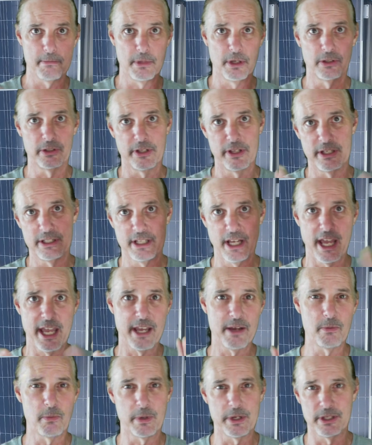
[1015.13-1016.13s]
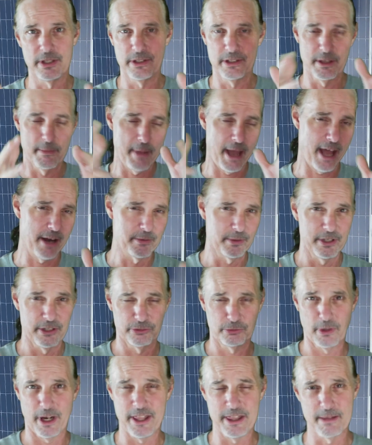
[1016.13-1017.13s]
middle of the day when the battery
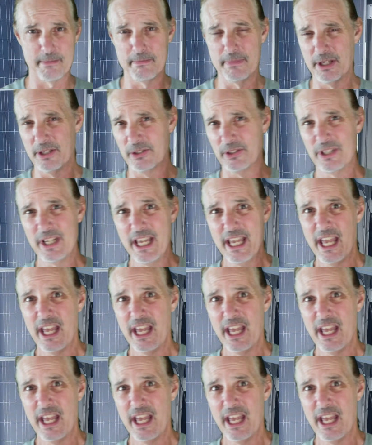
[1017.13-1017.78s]
is right in the middle.